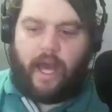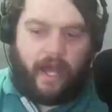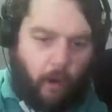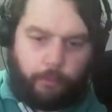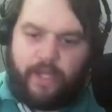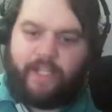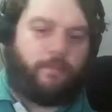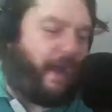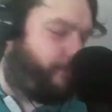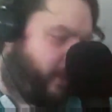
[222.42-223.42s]
outbreak, it's
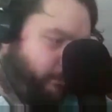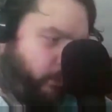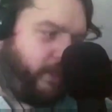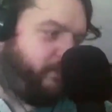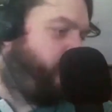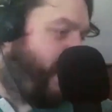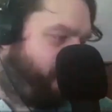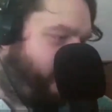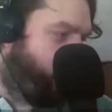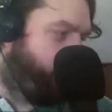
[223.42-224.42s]
bad for the employees, it's
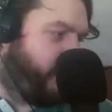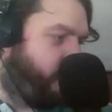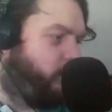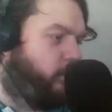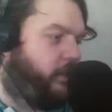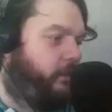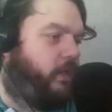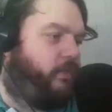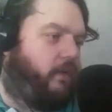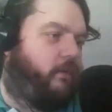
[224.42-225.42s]
bad for everybody. So
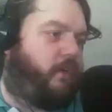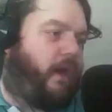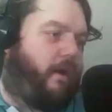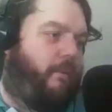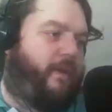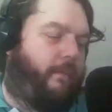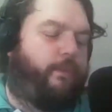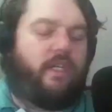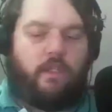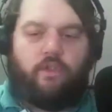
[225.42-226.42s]
clearly, there's been a
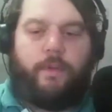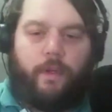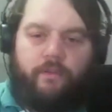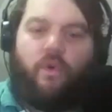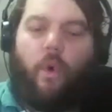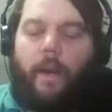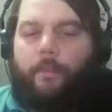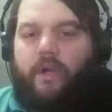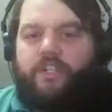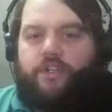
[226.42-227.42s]
pretty good spirit of
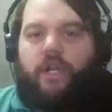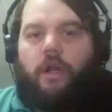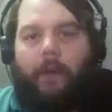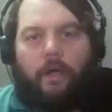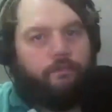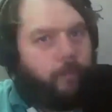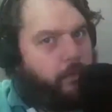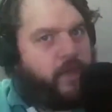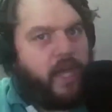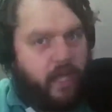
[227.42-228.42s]
cooperation here amongst
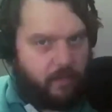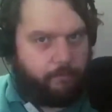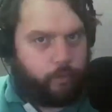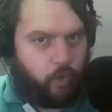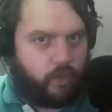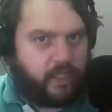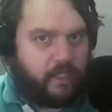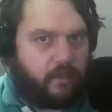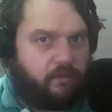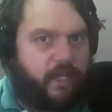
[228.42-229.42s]
both
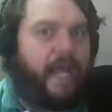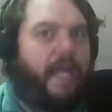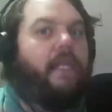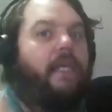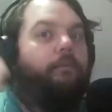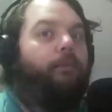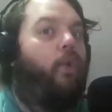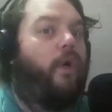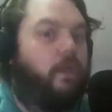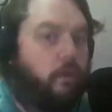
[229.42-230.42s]
employees and the
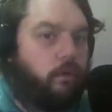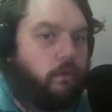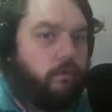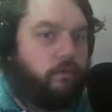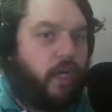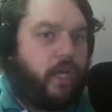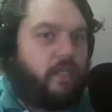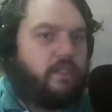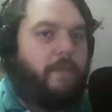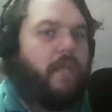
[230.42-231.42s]
employers
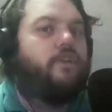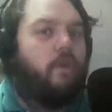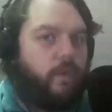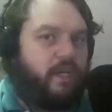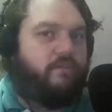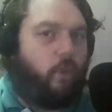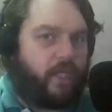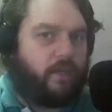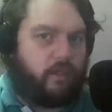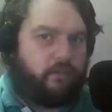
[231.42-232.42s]
to make sure we
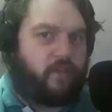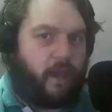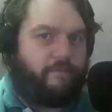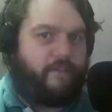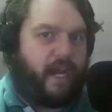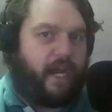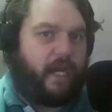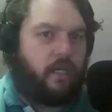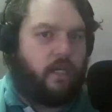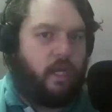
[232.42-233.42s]
avoid this stuff. And